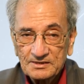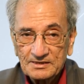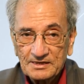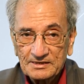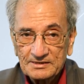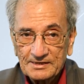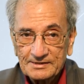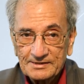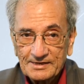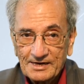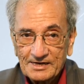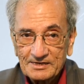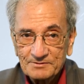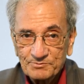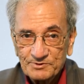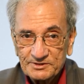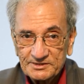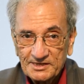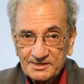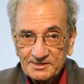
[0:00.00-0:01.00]
that I
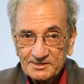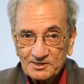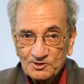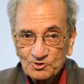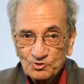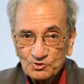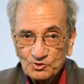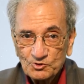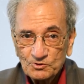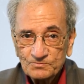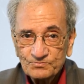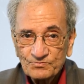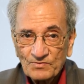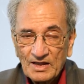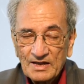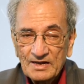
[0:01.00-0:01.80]
presented to you.